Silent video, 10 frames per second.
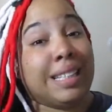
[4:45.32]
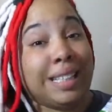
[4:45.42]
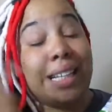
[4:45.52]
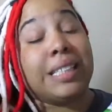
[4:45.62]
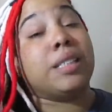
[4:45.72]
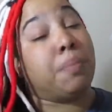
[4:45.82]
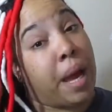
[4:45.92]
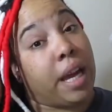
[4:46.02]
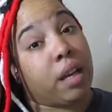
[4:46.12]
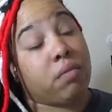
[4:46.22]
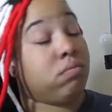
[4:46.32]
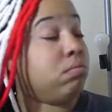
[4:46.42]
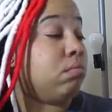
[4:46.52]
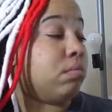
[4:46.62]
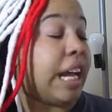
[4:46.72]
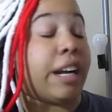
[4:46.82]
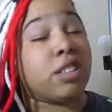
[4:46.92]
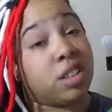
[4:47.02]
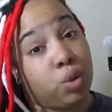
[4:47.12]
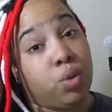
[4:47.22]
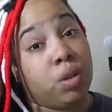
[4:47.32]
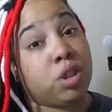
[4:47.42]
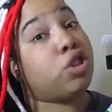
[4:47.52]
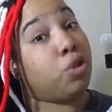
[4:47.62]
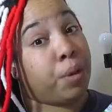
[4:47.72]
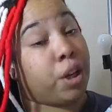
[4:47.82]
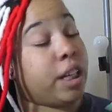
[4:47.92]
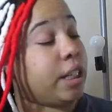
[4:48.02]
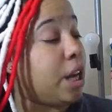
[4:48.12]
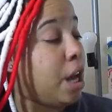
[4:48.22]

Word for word: these is banging they are su super good